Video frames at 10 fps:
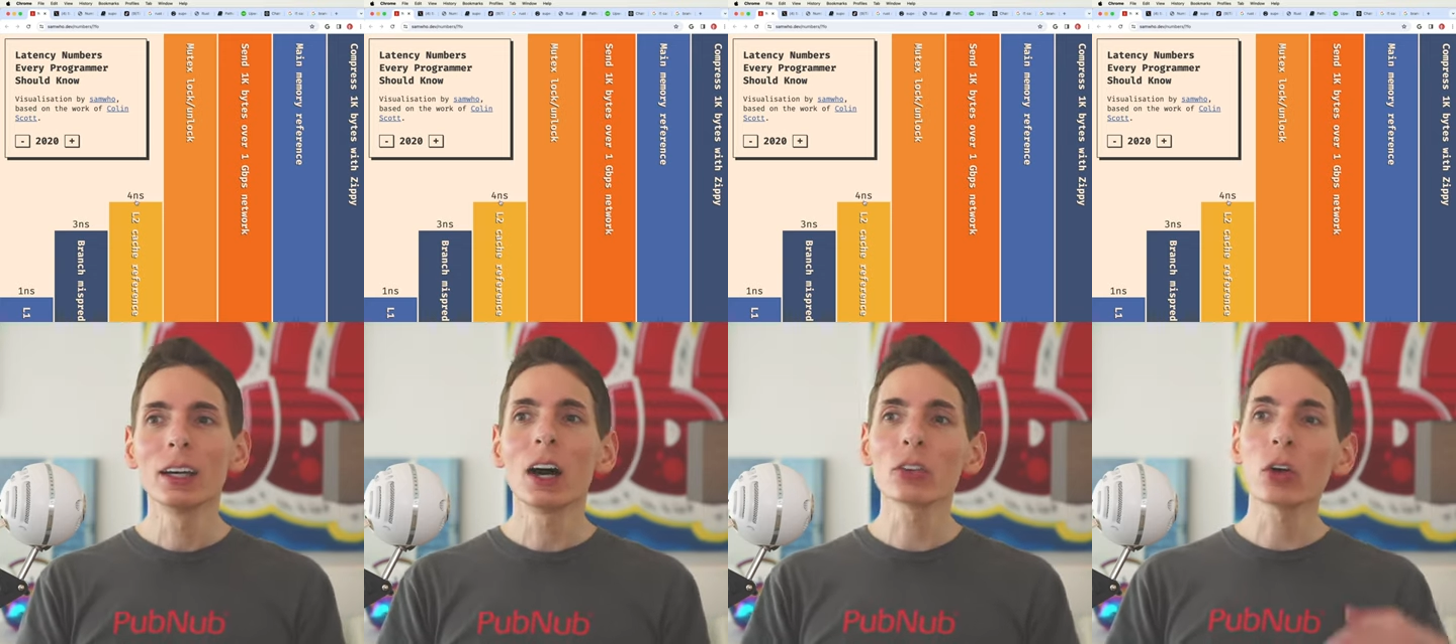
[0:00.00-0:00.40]

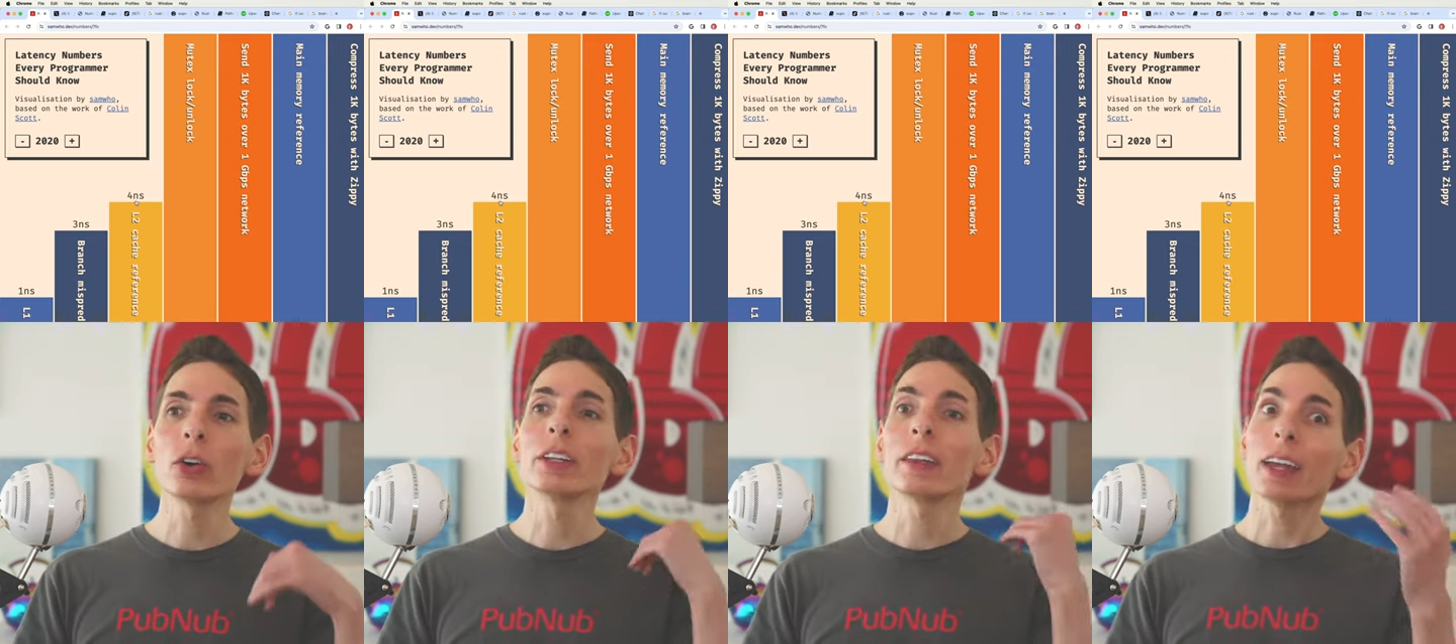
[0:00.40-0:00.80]

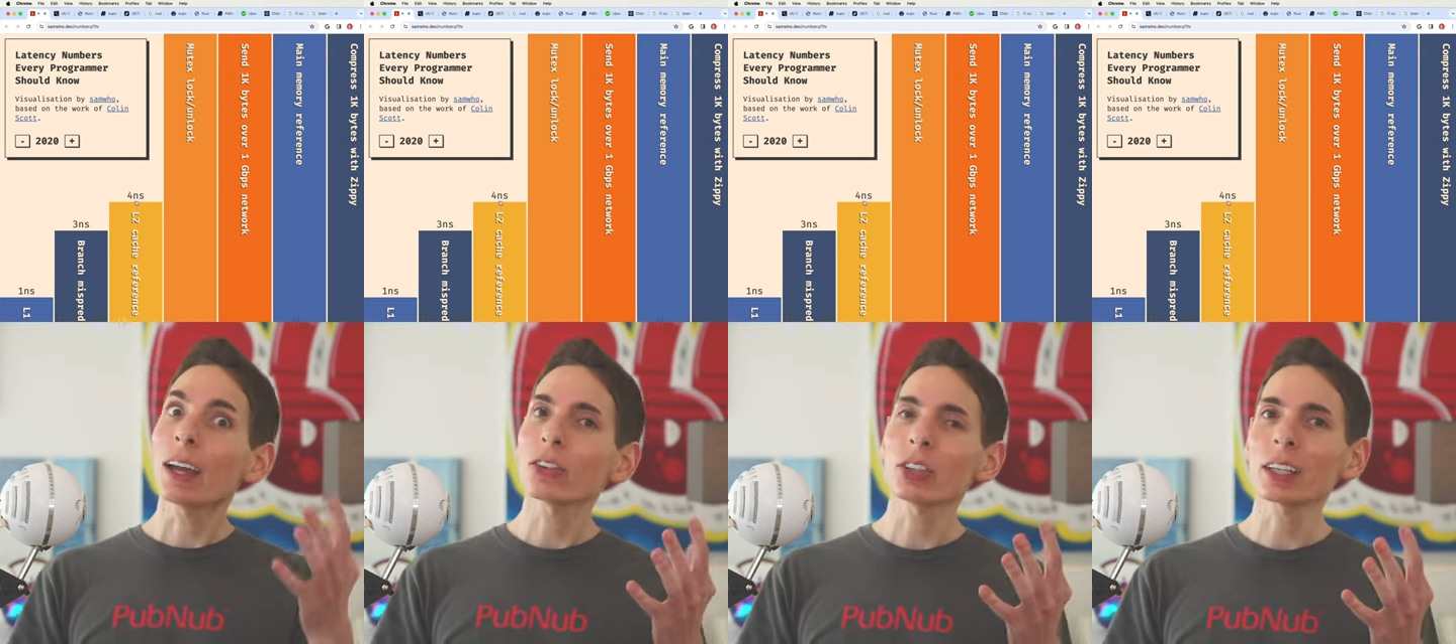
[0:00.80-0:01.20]
Although in the
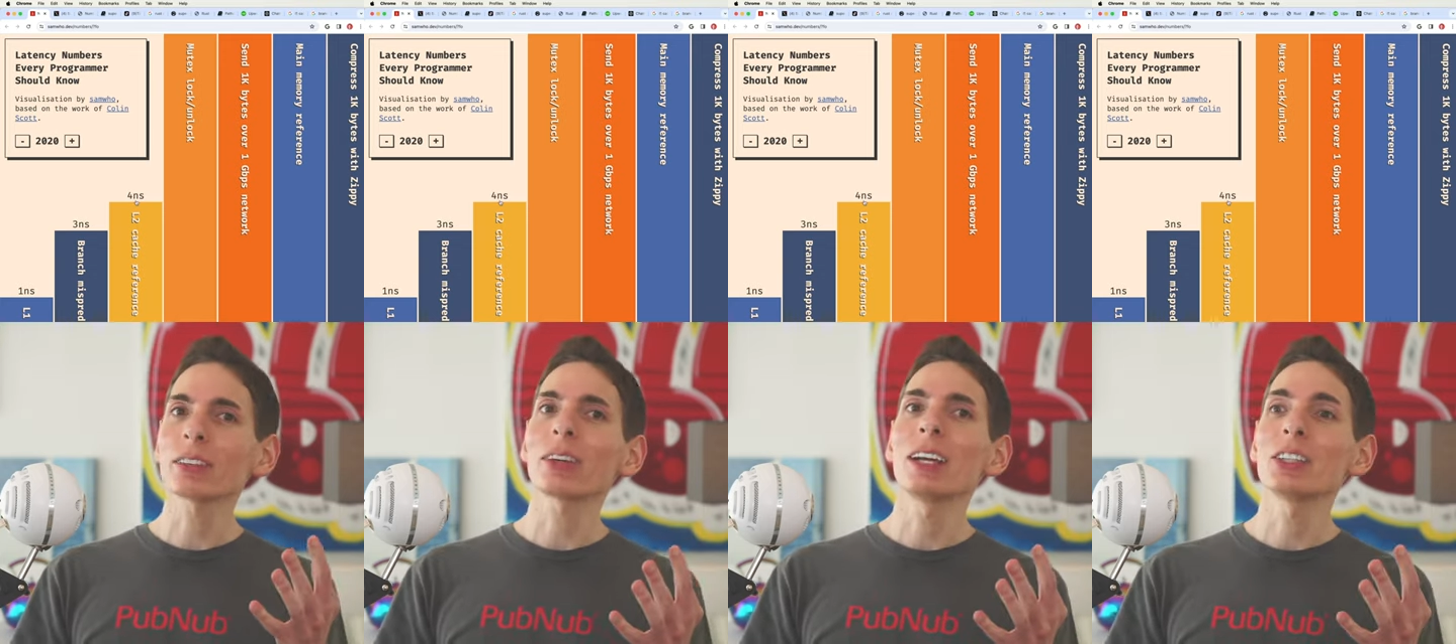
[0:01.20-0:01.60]

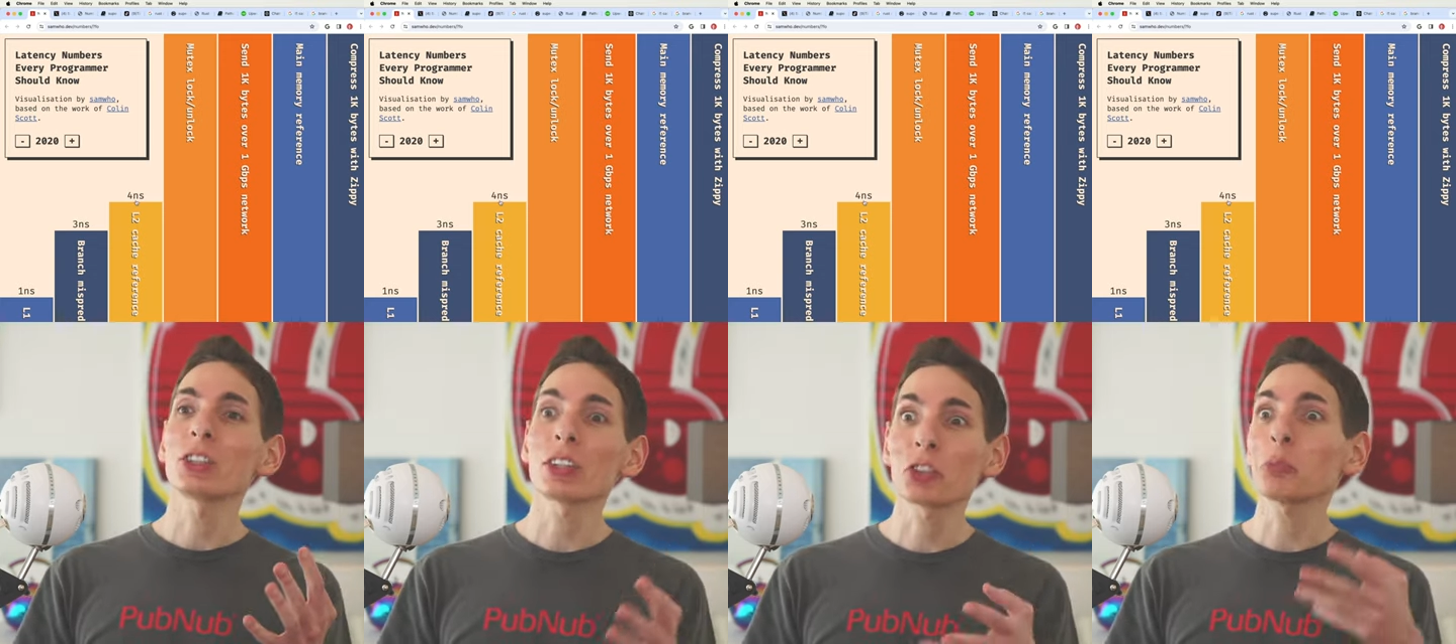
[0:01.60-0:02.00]
nanosecond
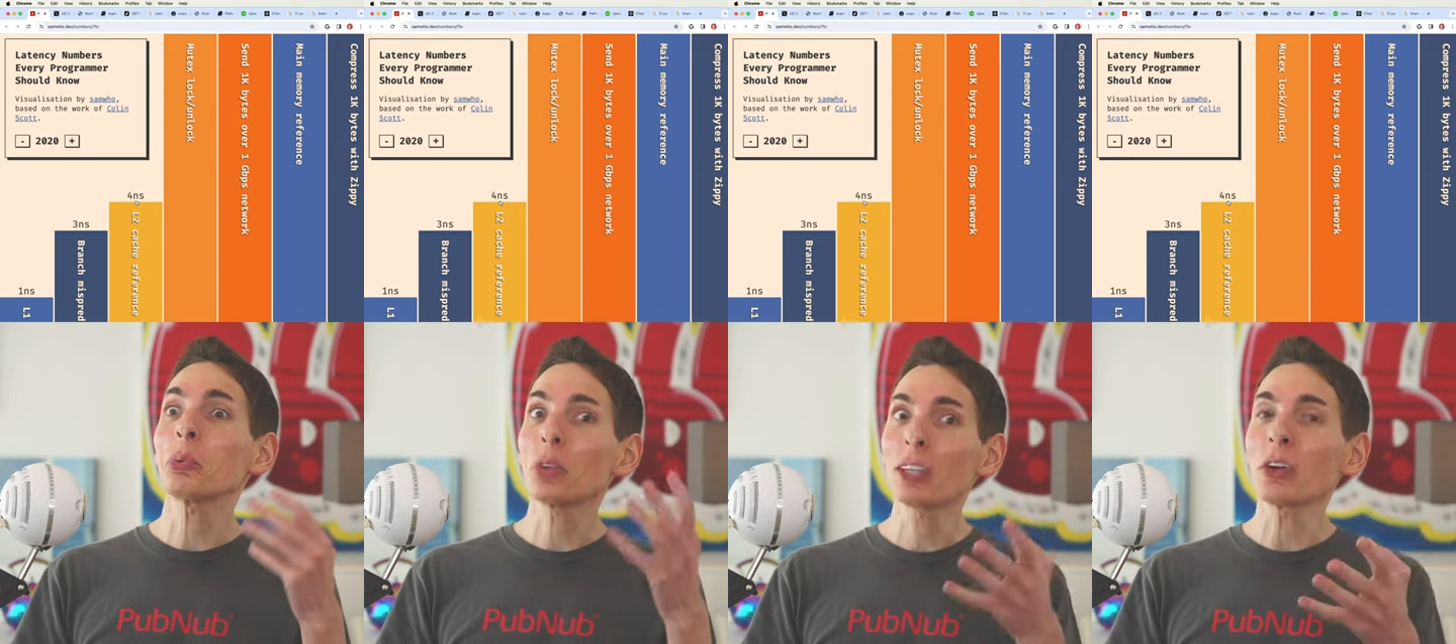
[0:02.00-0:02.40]
range, it's
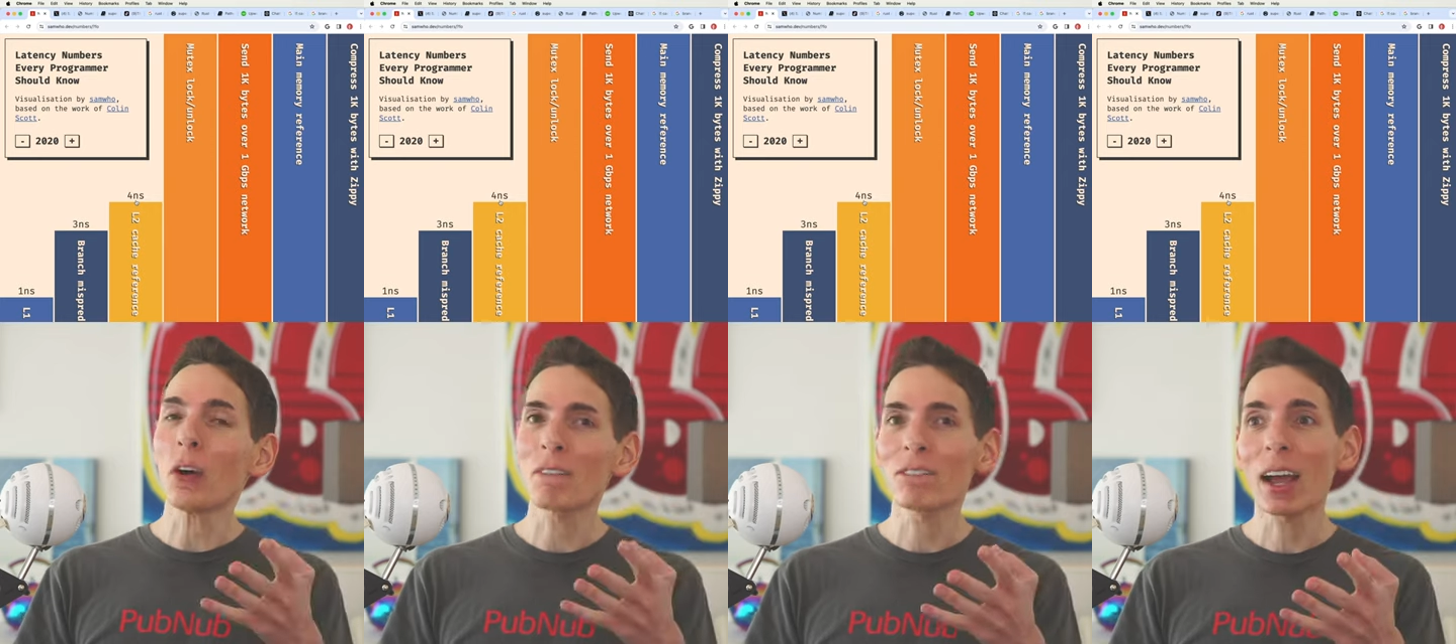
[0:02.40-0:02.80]
pretty
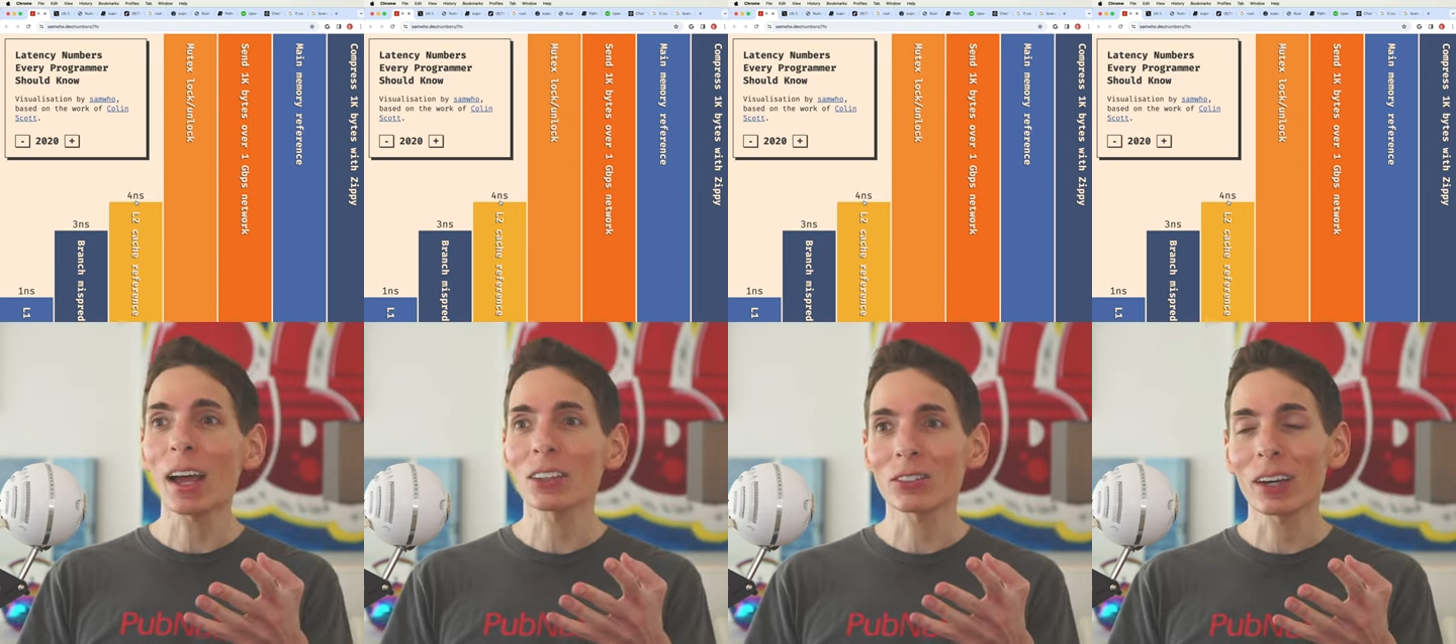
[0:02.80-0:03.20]
darn
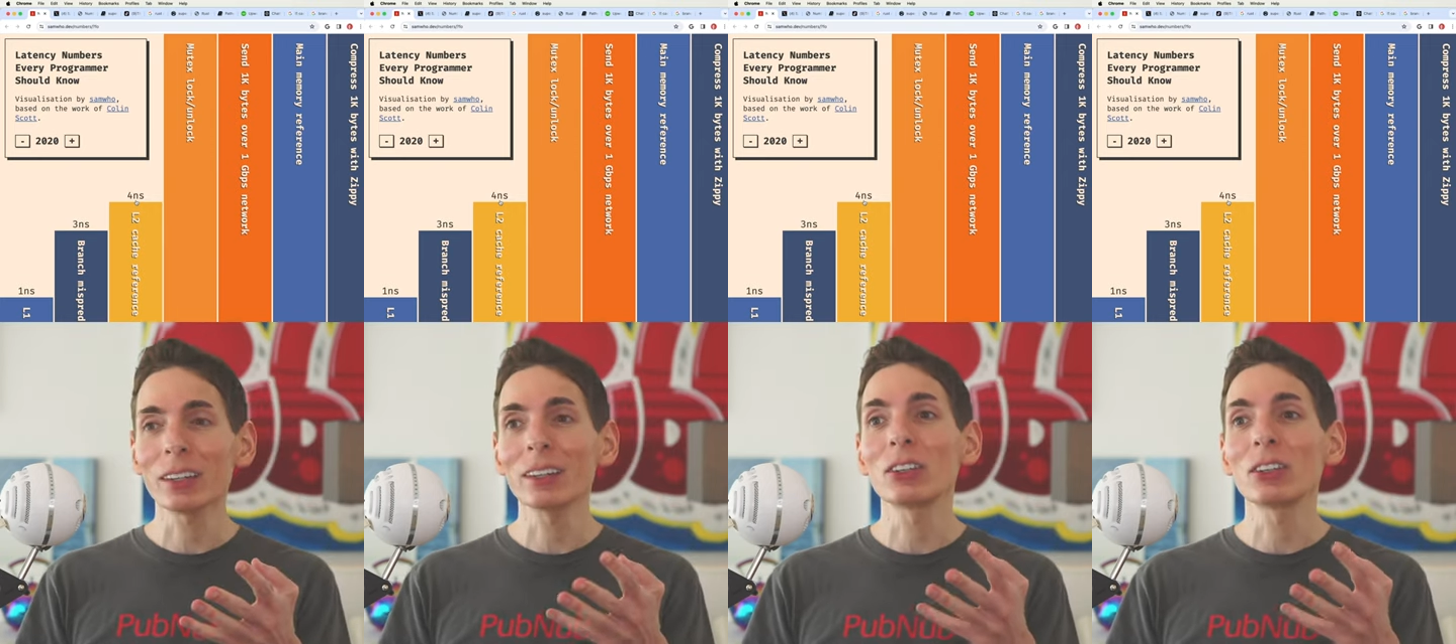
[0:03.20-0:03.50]
fast, right?